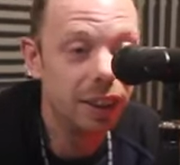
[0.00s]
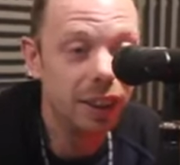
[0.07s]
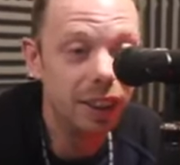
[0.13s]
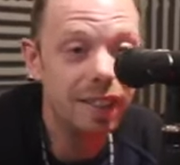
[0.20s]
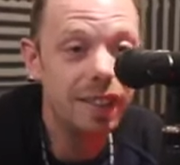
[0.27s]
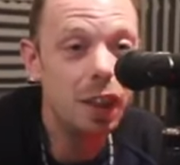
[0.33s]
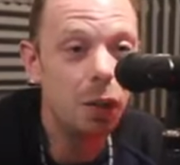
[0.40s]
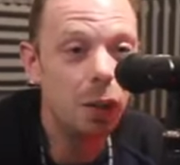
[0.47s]

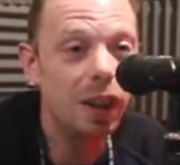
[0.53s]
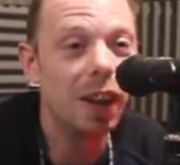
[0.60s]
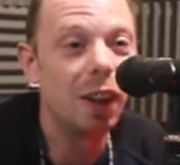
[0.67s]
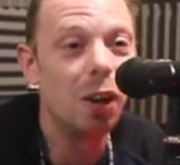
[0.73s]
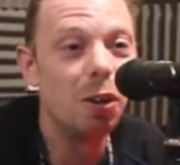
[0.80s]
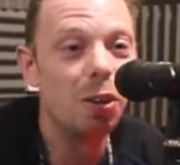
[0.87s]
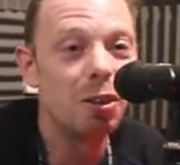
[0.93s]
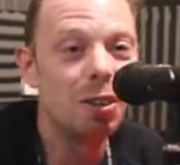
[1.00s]
you see when it
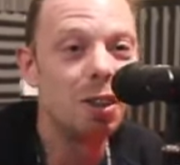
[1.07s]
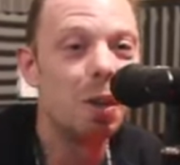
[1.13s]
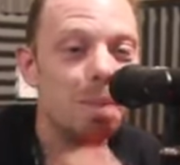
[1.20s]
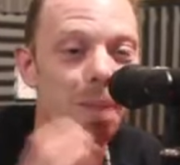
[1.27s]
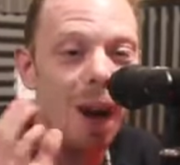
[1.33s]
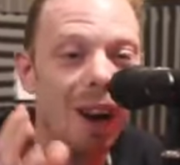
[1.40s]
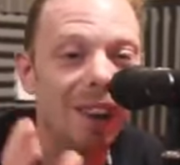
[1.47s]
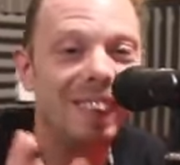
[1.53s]
goes to the
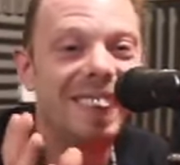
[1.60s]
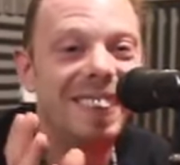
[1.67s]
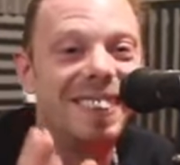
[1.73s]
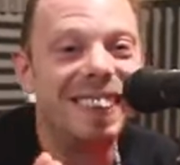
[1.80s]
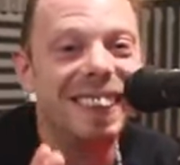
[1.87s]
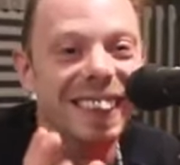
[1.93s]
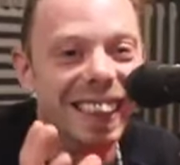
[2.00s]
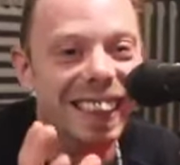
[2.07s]
party
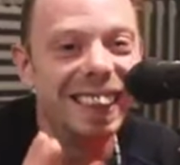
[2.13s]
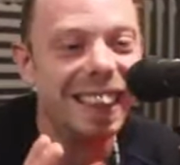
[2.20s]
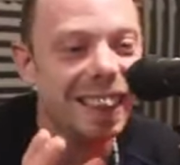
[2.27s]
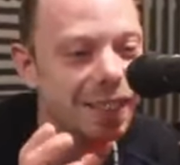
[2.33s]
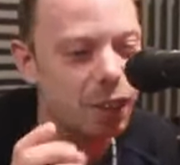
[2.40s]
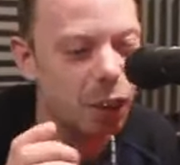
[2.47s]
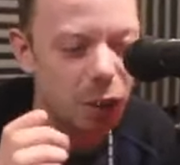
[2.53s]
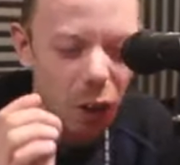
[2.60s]
scene in
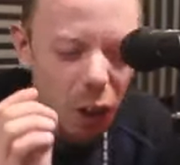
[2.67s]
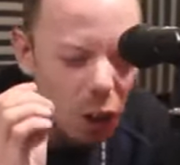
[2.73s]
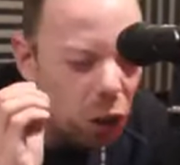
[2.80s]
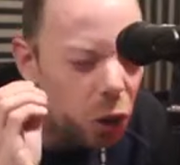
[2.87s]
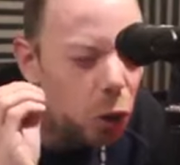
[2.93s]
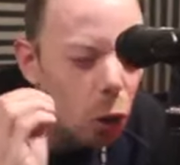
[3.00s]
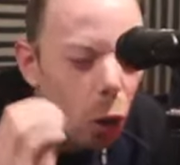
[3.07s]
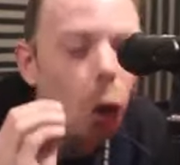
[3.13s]
Kingston,
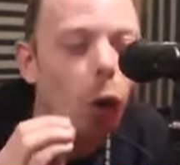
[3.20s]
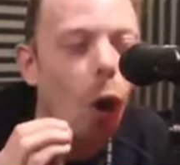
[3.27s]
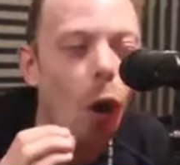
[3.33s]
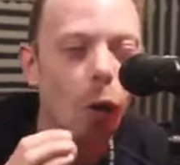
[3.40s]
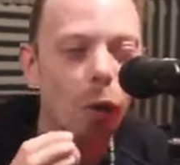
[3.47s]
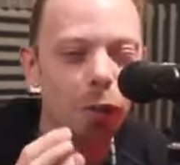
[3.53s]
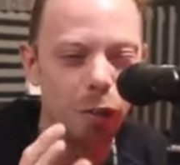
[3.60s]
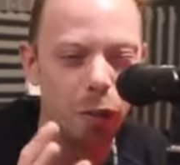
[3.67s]
look
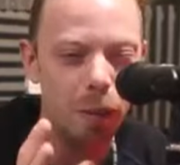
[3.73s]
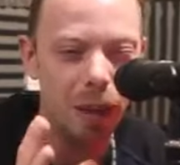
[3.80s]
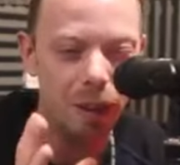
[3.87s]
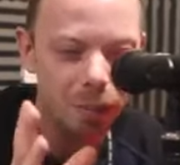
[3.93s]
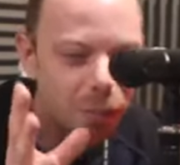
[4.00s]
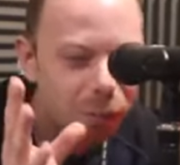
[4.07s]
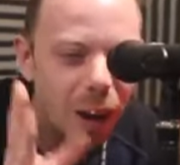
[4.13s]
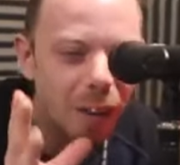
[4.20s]
out for
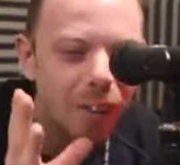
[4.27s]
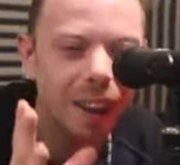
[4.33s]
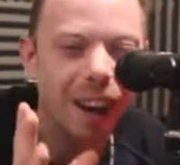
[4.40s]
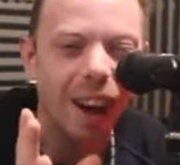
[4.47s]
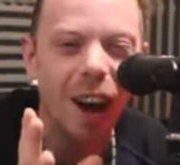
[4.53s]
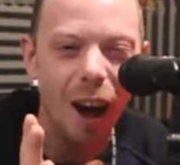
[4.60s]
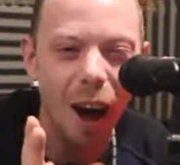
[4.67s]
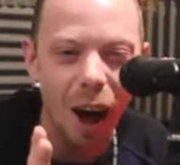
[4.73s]
me very
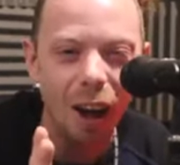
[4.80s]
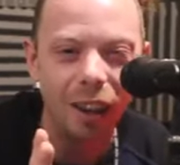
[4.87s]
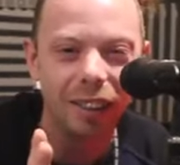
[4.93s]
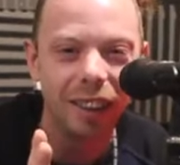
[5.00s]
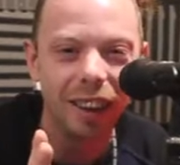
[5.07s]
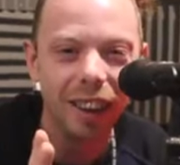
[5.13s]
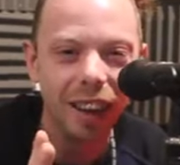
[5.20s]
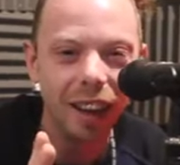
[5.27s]

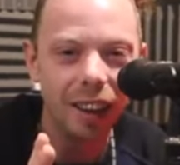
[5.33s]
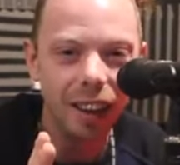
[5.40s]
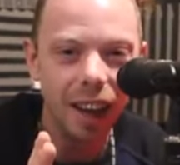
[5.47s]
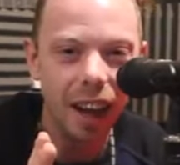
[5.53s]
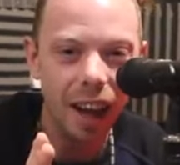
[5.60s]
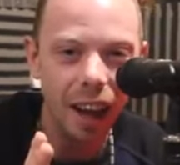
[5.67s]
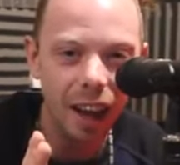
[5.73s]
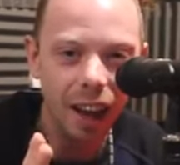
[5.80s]
hard.
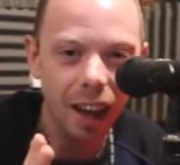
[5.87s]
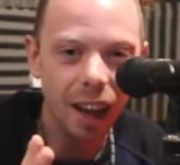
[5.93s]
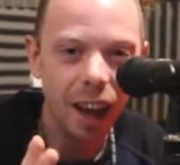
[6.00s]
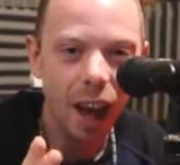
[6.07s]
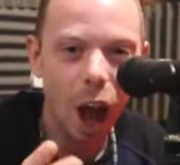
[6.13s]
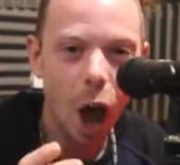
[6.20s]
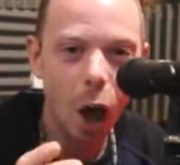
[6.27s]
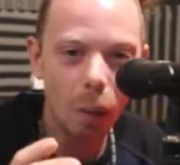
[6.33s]
Yeah,
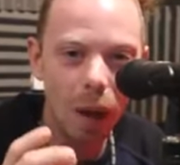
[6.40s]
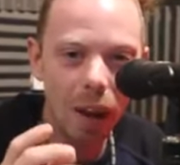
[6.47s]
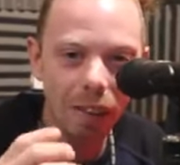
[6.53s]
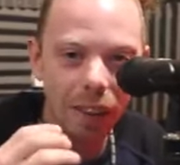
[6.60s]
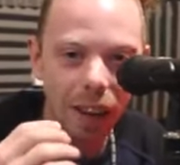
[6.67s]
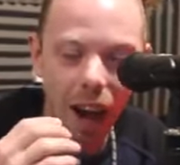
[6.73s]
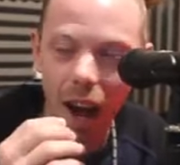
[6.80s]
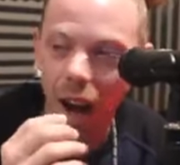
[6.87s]
I'm
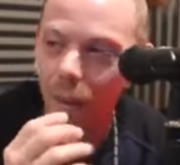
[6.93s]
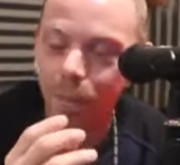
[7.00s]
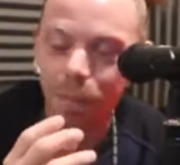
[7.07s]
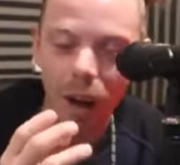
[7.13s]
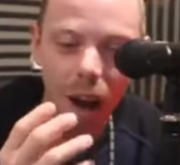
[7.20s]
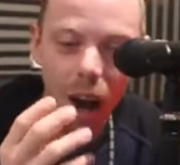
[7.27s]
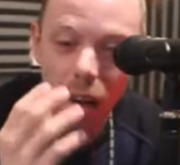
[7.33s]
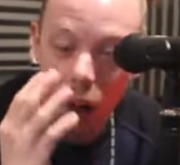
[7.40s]
wearing.
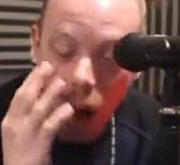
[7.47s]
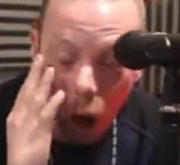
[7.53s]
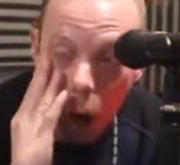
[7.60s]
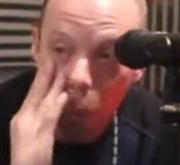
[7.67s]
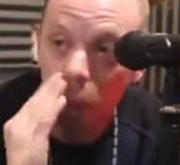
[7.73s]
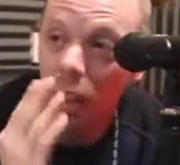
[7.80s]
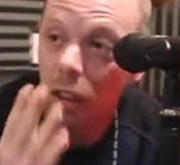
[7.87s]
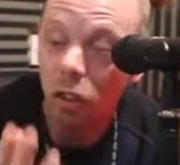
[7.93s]
I know
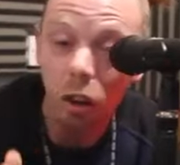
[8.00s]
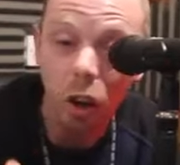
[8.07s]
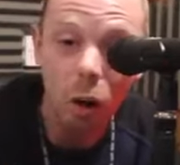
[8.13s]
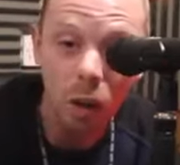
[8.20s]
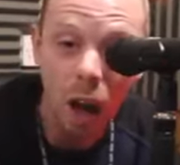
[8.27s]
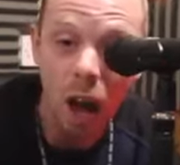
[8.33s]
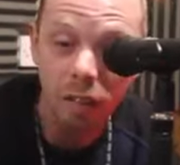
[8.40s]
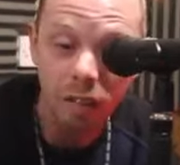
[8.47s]
I wanted to
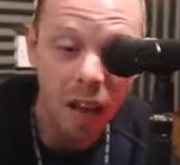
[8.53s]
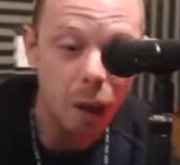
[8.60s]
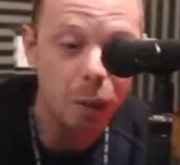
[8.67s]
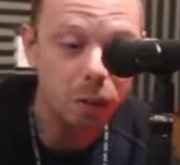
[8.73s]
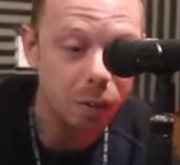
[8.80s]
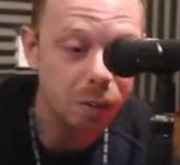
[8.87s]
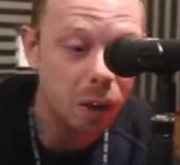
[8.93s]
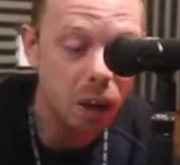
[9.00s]
go last night. It
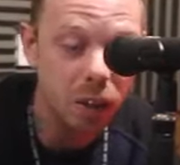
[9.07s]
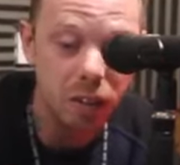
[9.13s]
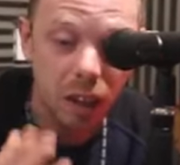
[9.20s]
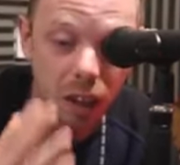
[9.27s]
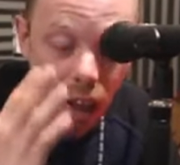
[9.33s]
was the first